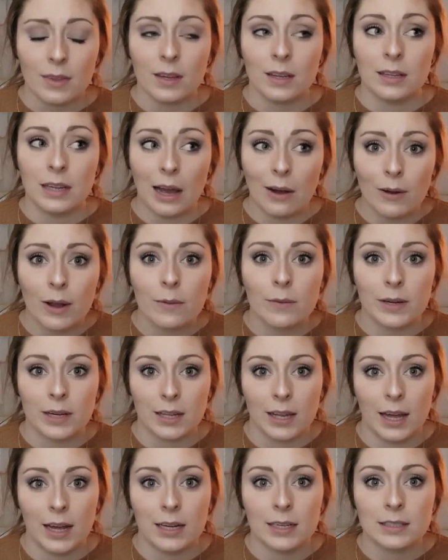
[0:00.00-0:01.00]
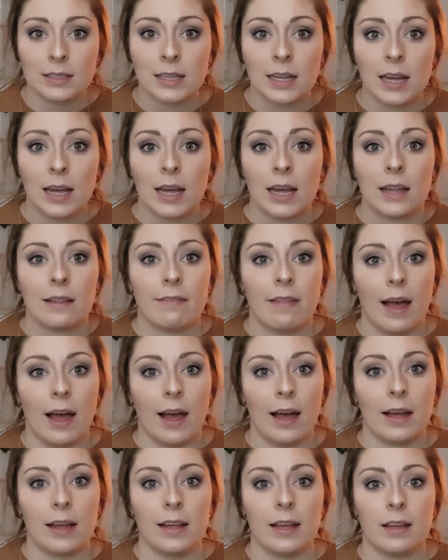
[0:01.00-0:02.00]
Now I realize
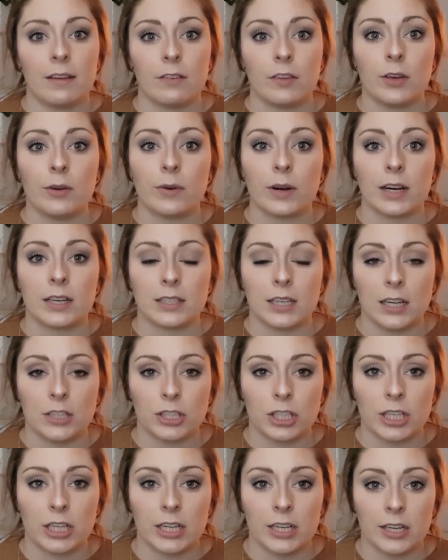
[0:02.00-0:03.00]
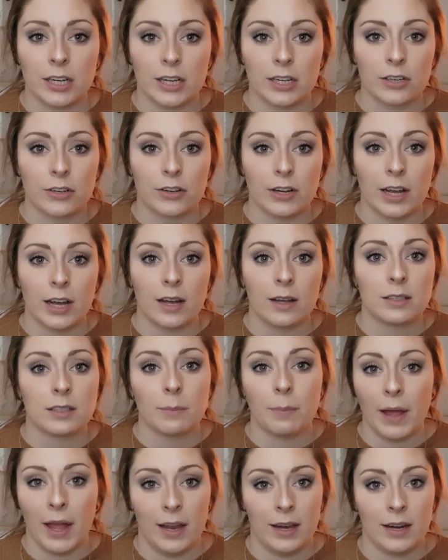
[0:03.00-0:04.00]
that if you are a teacher here in Korea,
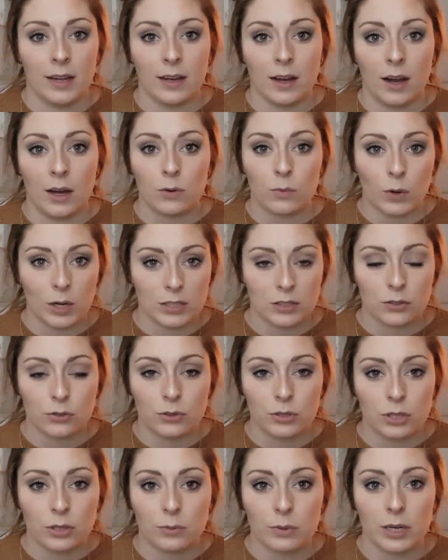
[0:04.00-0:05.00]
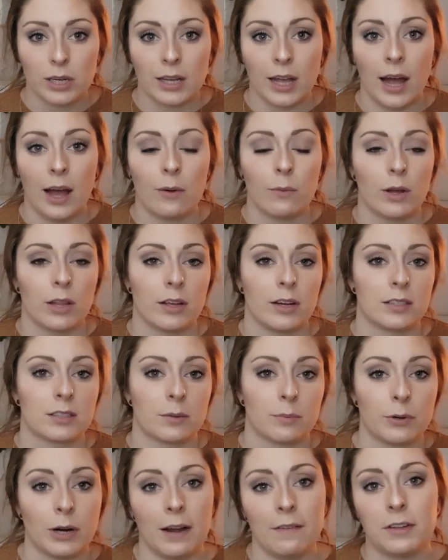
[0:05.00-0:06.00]
depending on what school you work at, whether it's
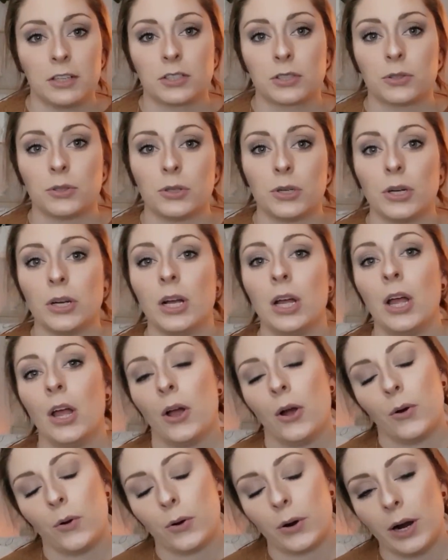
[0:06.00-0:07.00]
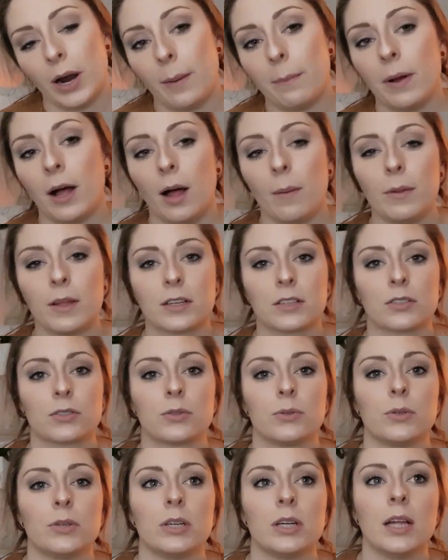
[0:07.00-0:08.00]
a private school or a public
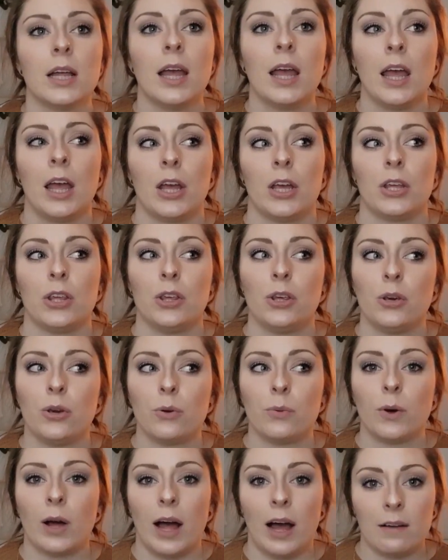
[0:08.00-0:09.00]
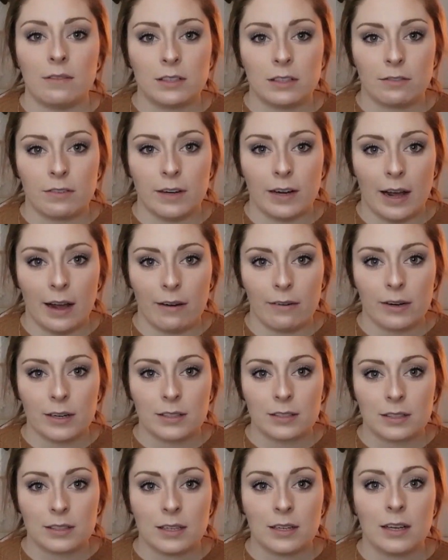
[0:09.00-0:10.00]
school, you will have different
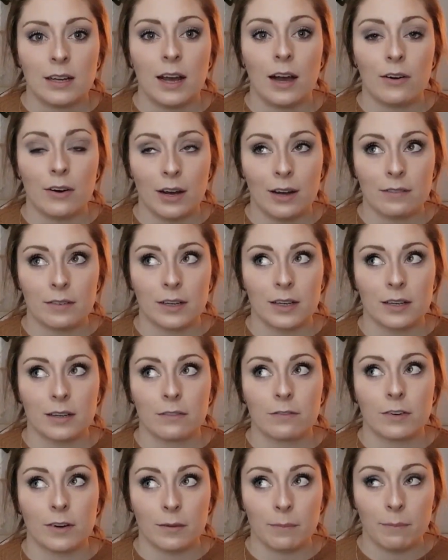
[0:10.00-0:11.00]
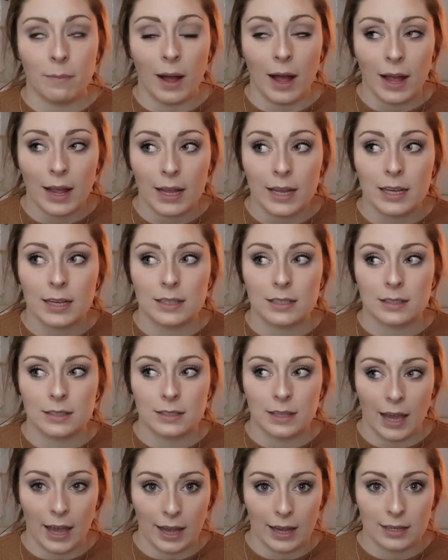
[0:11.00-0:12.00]
hours. However, for my
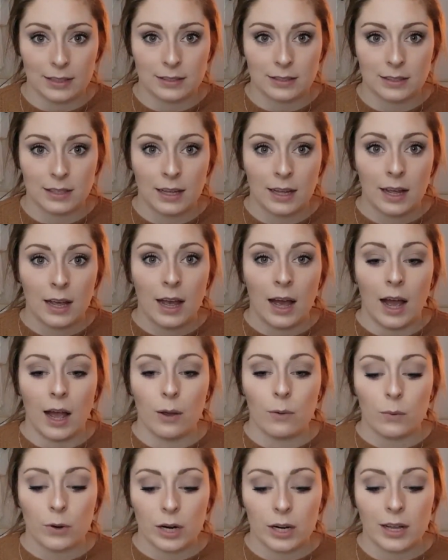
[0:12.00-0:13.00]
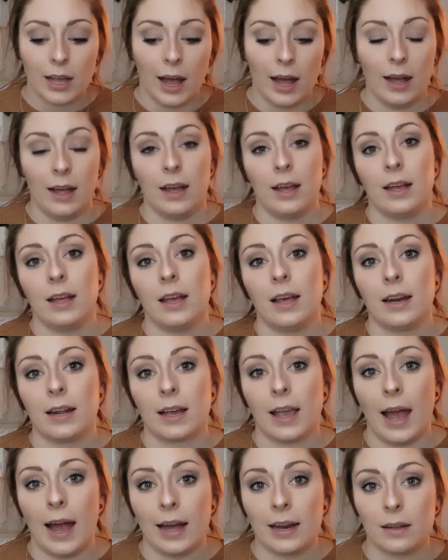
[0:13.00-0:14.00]
case, I work at an
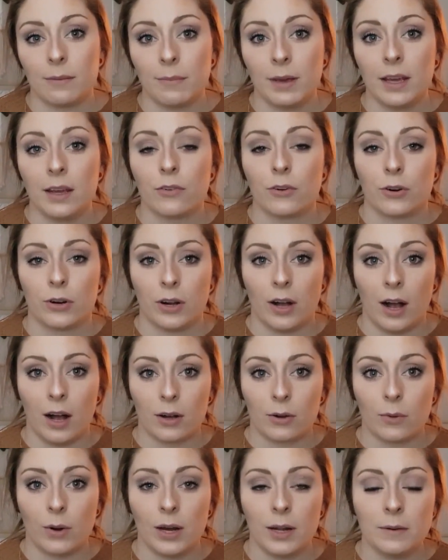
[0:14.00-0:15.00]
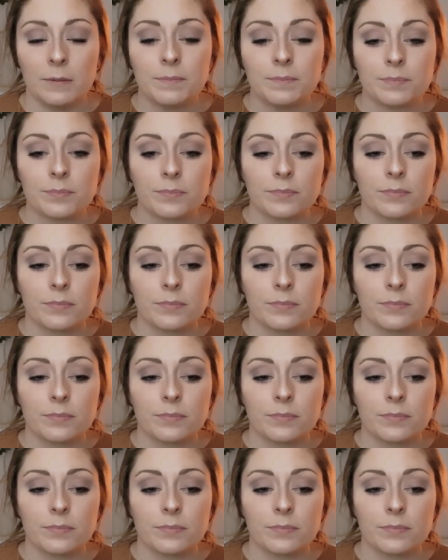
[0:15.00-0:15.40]
academy or a hagwon,